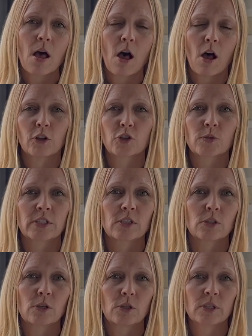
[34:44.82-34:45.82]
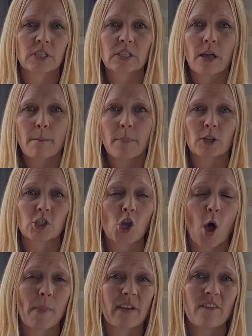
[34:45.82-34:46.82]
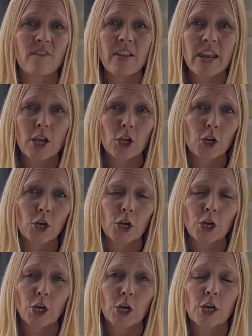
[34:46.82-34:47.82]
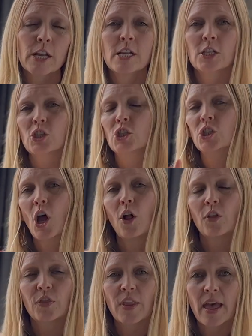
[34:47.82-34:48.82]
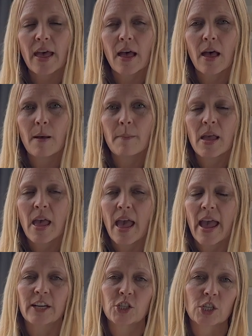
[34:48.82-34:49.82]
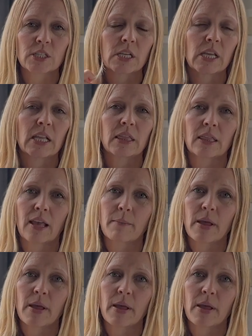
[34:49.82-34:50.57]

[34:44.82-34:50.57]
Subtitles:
I'll drizzle some balsamic vinegar, salt them, and just eat them.